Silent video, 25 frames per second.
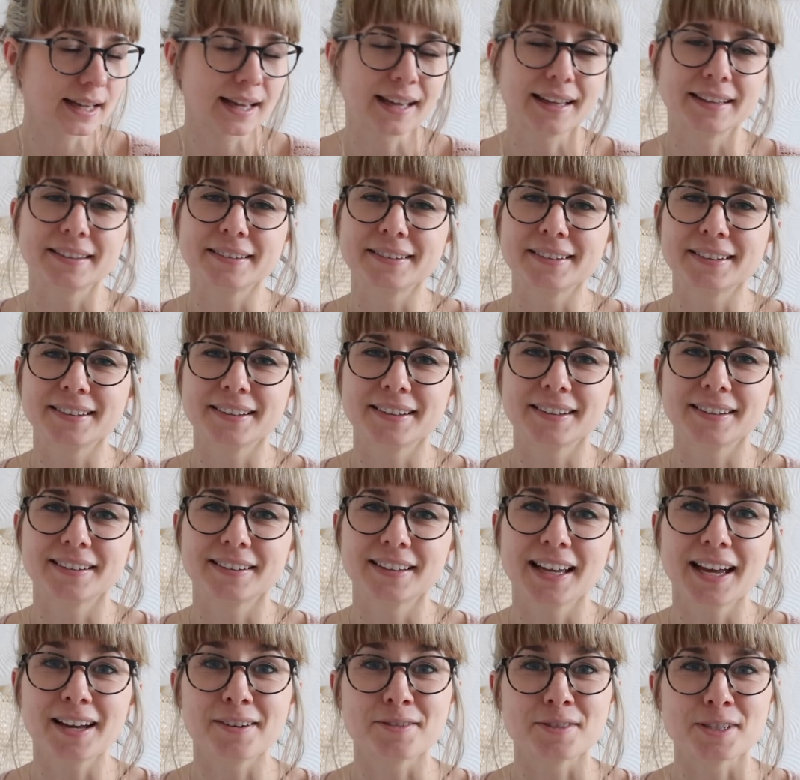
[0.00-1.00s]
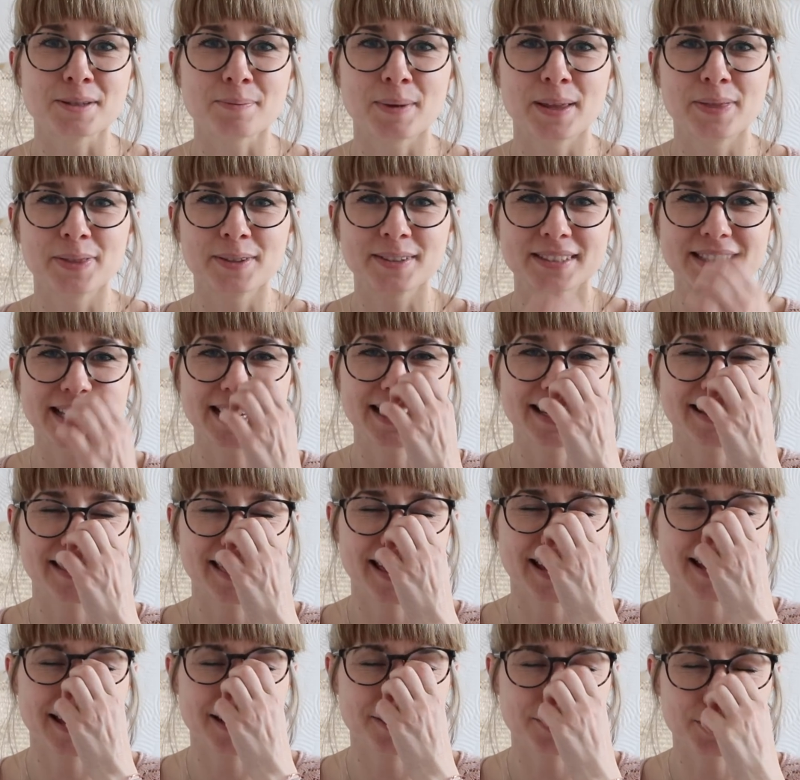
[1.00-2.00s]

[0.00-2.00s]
And yeah, we spent the day there.